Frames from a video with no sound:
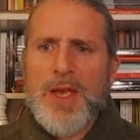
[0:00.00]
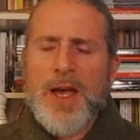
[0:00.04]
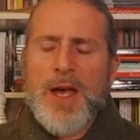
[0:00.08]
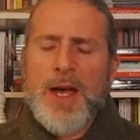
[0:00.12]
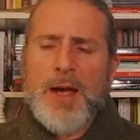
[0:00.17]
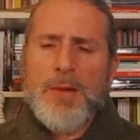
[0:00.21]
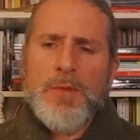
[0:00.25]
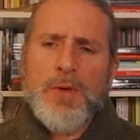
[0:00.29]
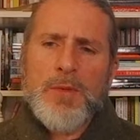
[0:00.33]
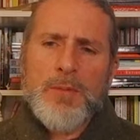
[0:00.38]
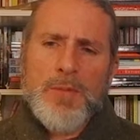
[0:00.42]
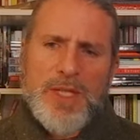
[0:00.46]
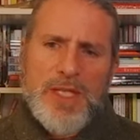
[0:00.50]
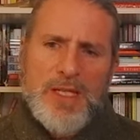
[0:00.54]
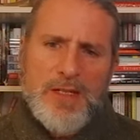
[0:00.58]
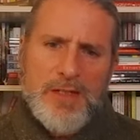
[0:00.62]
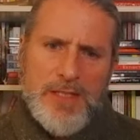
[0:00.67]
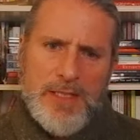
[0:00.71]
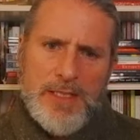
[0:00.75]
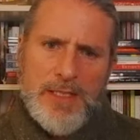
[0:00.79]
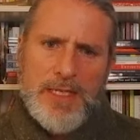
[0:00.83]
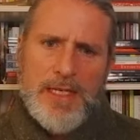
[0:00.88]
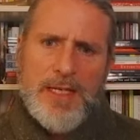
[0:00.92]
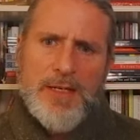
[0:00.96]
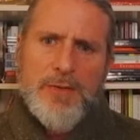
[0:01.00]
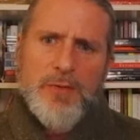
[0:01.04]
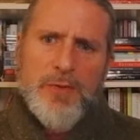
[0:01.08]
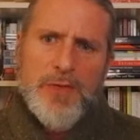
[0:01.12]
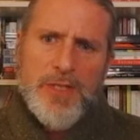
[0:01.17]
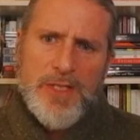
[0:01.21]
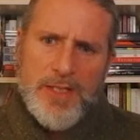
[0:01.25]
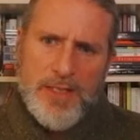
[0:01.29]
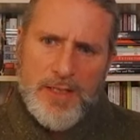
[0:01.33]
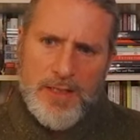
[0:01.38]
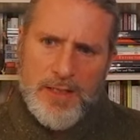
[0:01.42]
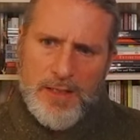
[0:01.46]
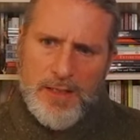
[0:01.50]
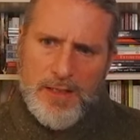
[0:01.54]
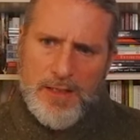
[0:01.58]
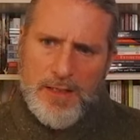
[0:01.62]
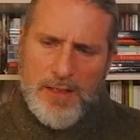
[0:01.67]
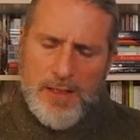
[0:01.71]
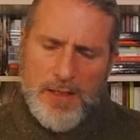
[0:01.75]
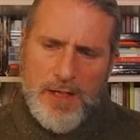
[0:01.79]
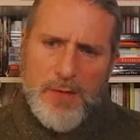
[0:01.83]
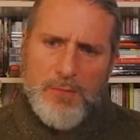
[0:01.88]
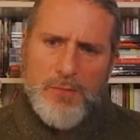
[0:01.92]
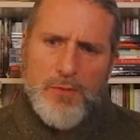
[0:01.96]
Uh, but there's this interesting, and, and,
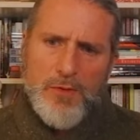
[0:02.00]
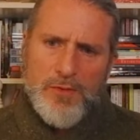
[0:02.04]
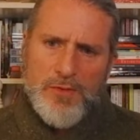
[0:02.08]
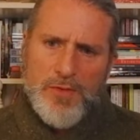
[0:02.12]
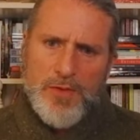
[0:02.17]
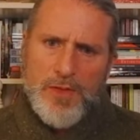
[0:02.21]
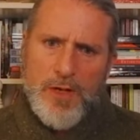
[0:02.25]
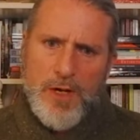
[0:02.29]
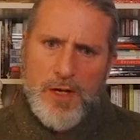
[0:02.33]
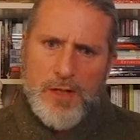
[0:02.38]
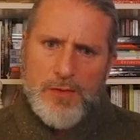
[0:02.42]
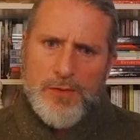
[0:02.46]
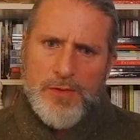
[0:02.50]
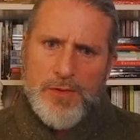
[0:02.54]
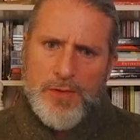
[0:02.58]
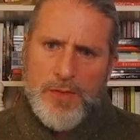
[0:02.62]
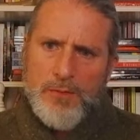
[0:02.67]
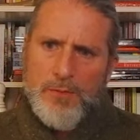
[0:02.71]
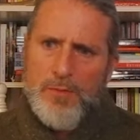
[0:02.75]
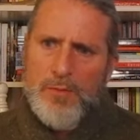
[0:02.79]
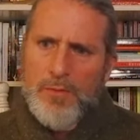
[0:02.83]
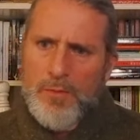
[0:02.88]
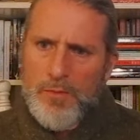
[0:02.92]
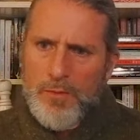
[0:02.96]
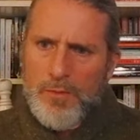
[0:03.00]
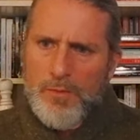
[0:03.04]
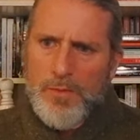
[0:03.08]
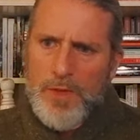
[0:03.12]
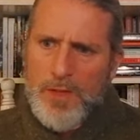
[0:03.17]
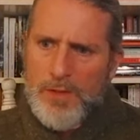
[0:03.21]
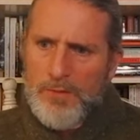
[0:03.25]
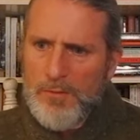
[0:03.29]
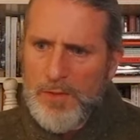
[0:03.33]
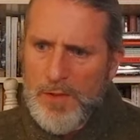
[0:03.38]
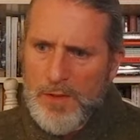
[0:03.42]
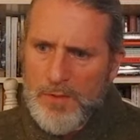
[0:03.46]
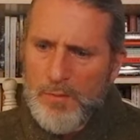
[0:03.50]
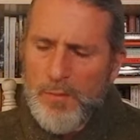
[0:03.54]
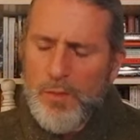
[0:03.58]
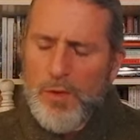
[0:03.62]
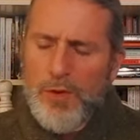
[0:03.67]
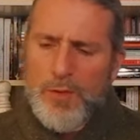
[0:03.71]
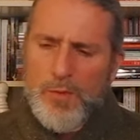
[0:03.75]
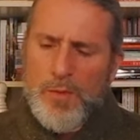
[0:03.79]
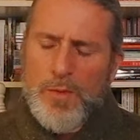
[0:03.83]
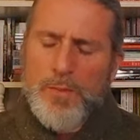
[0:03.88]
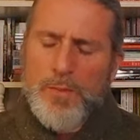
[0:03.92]
a number of scholars, some of whom I, have worked with